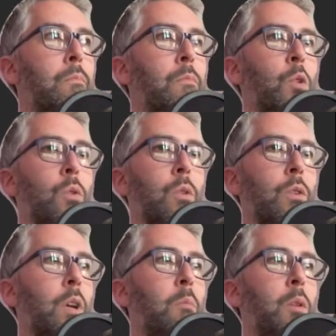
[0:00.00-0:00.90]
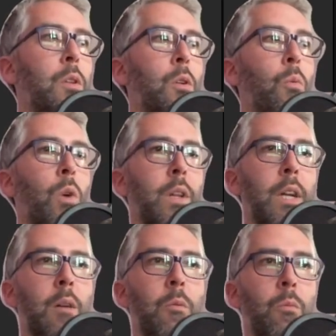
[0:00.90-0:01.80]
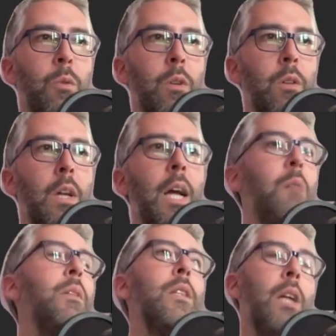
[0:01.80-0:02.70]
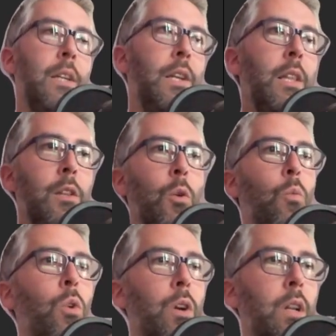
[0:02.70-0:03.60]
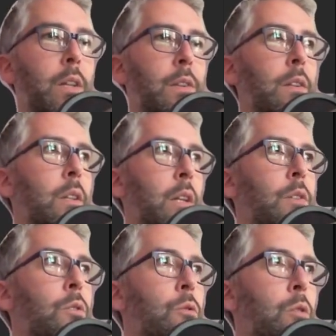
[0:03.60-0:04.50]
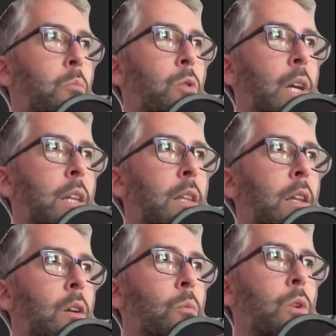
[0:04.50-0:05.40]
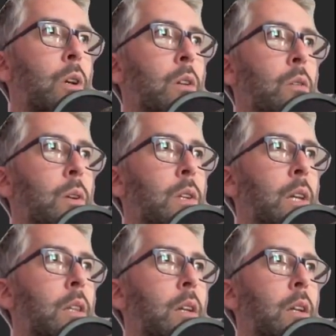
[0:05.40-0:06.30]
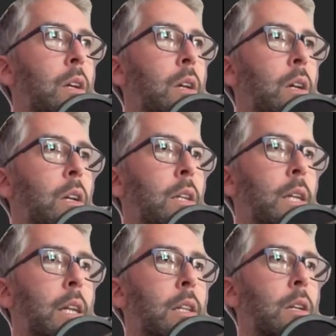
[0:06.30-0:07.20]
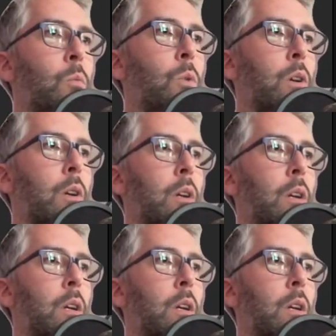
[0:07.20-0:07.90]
So there's a couple that don't work there, but I say they don't work. Let's triple check that they don't work. So I said that date didn't work.